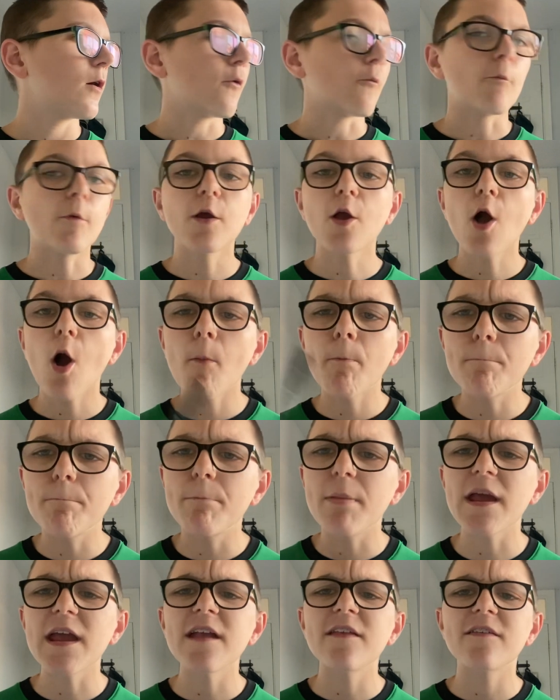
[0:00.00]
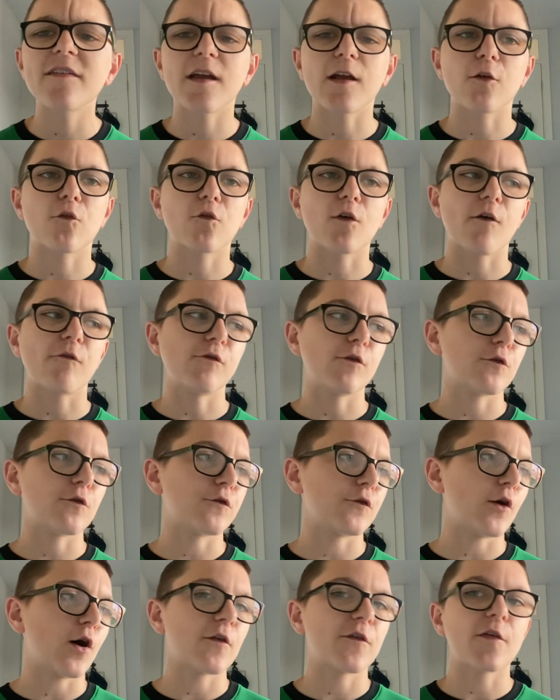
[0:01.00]
We are beating Sheffield
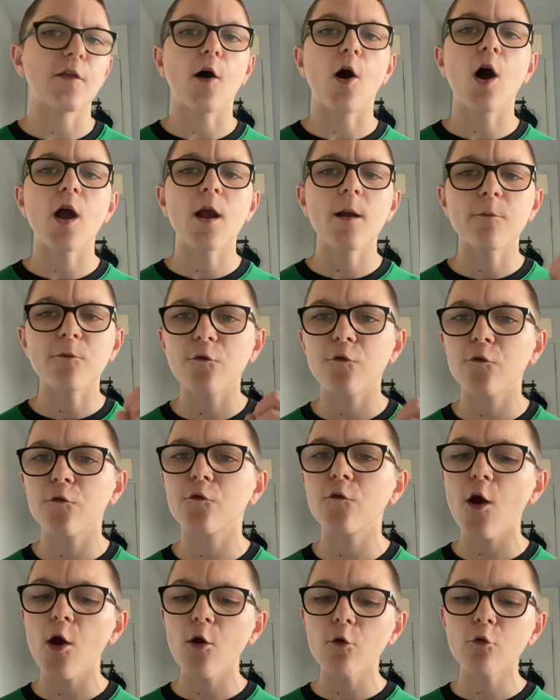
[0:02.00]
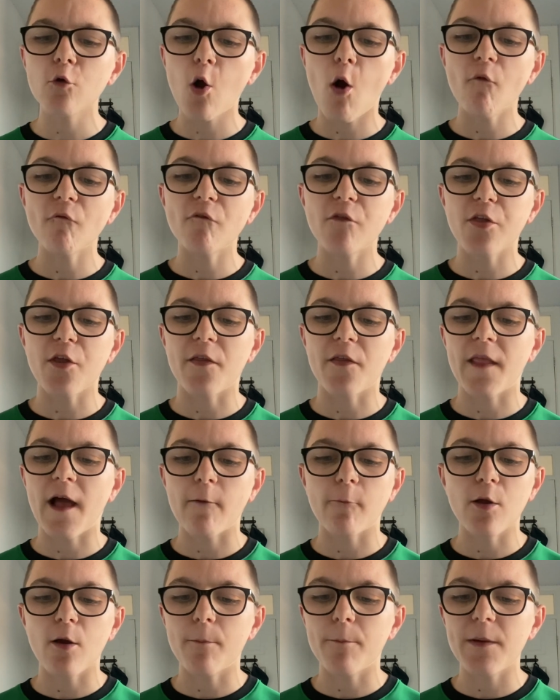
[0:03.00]
United. I am so confident that
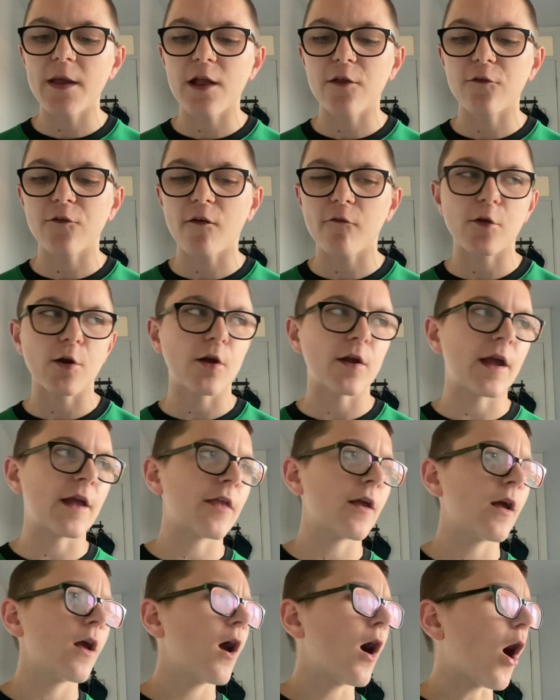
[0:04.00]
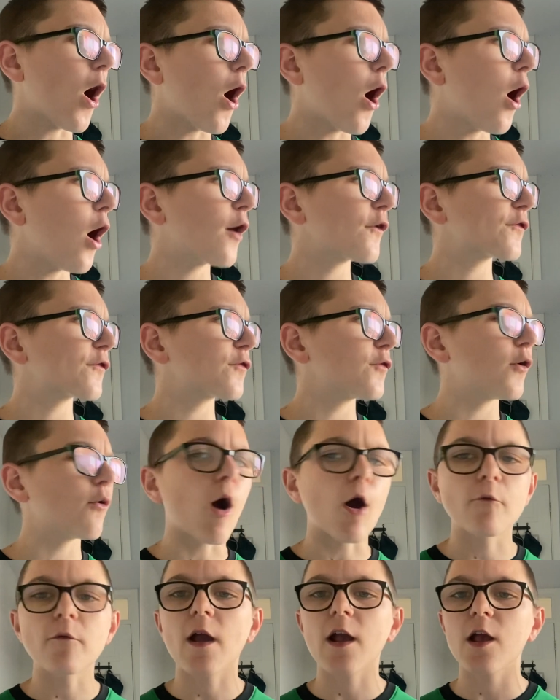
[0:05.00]
we are beating Sheffield United. Arsenal,
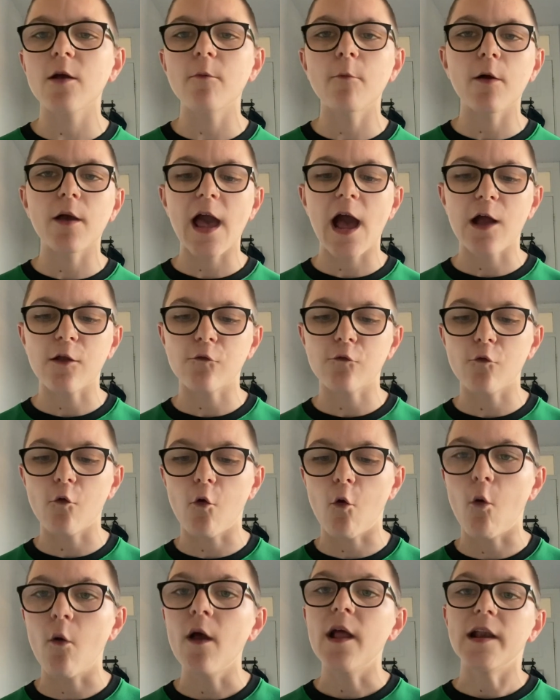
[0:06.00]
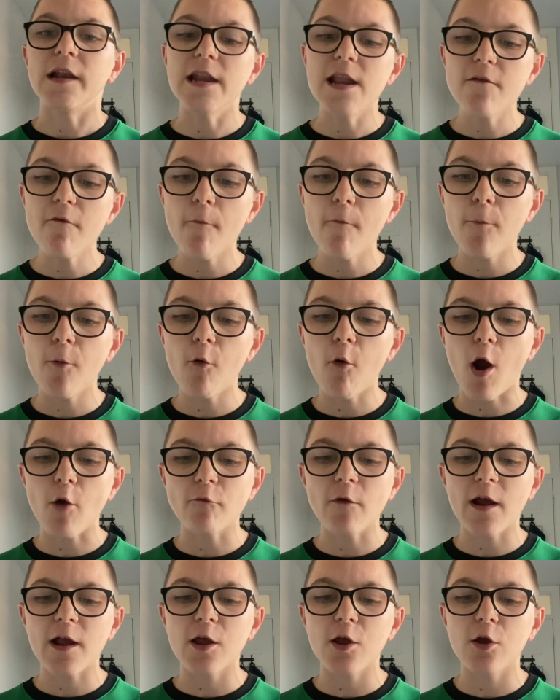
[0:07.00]
I reckon we'll get a draw. Liverpool, I
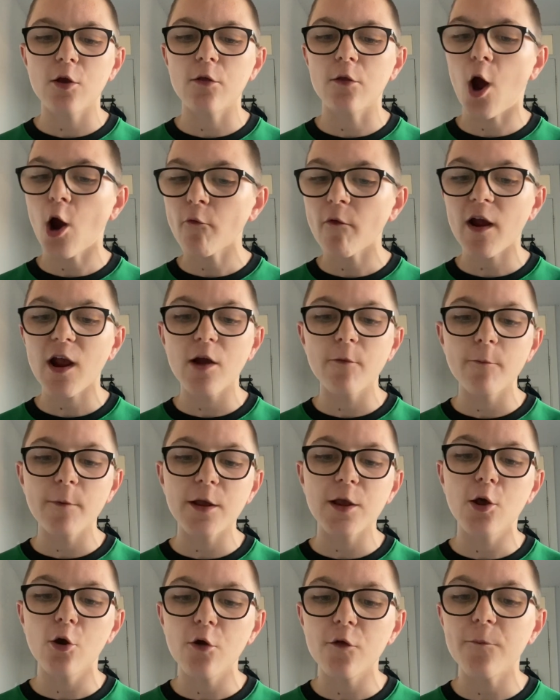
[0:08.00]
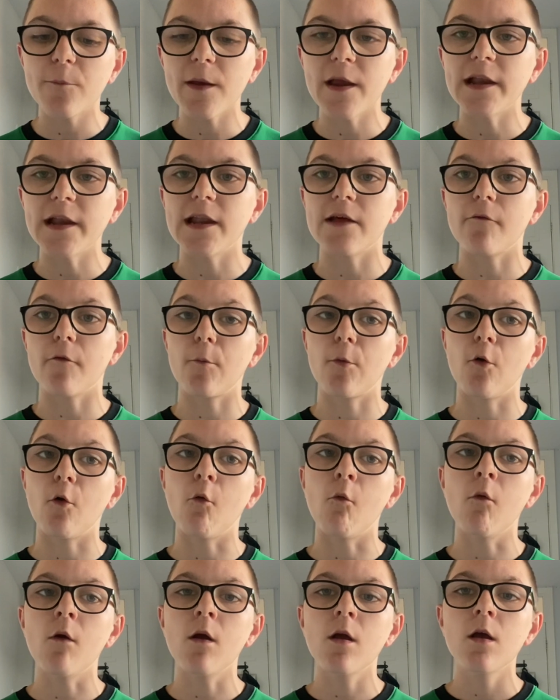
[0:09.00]
reckon we could beat
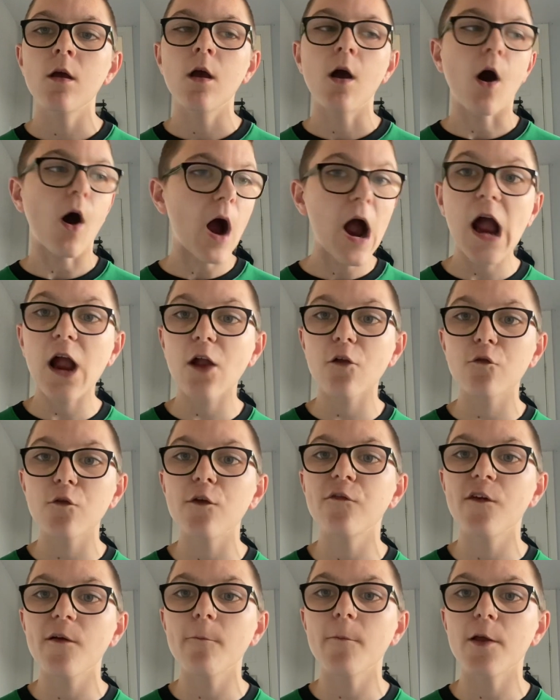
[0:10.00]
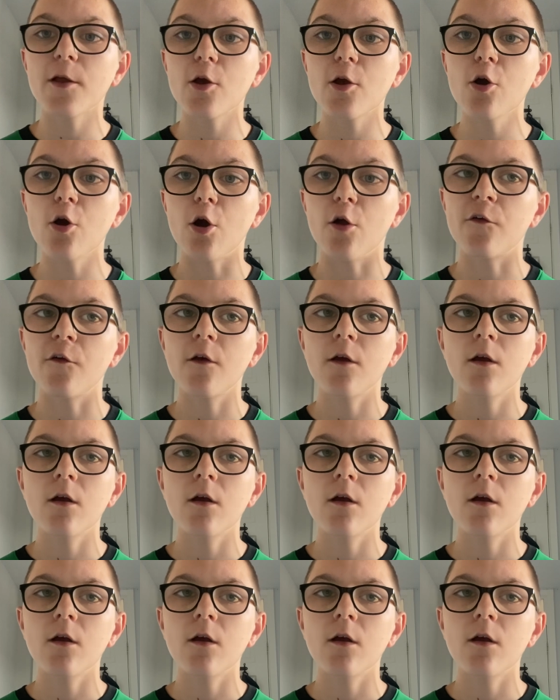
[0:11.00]
Liverpool. I actually think we could.